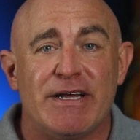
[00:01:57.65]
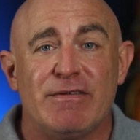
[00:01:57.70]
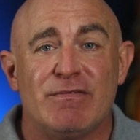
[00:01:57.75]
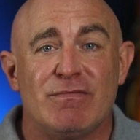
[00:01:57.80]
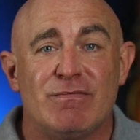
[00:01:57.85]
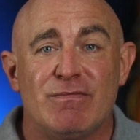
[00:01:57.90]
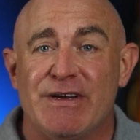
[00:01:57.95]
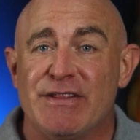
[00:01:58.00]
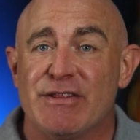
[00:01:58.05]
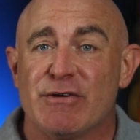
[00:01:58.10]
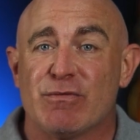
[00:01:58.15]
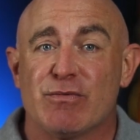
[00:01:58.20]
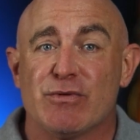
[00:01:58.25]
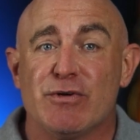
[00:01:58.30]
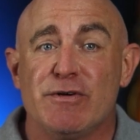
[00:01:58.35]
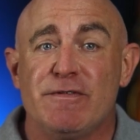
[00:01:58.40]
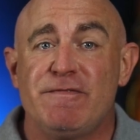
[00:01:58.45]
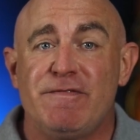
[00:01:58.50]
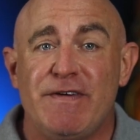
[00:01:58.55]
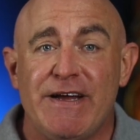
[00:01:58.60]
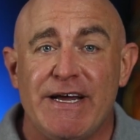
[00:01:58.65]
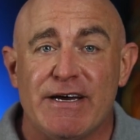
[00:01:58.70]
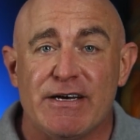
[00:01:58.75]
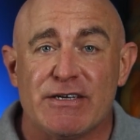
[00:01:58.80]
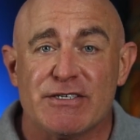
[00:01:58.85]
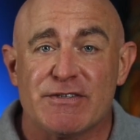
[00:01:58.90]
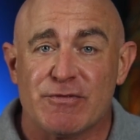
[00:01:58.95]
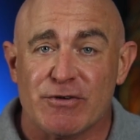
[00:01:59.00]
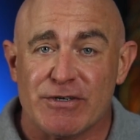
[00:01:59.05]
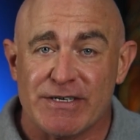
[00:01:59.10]
And when the roof
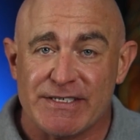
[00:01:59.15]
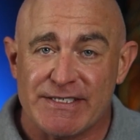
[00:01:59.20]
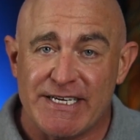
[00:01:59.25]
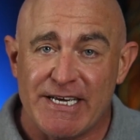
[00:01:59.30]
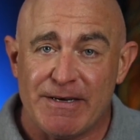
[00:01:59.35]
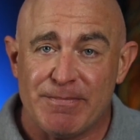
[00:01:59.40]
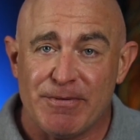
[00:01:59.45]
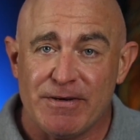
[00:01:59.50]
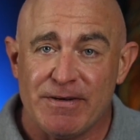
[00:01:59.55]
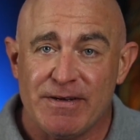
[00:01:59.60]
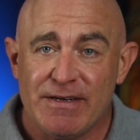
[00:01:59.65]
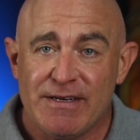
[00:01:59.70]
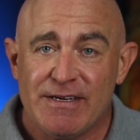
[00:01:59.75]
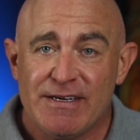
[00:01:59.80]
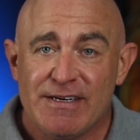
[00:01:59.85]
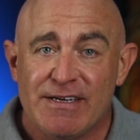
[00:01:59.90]
fails, for example,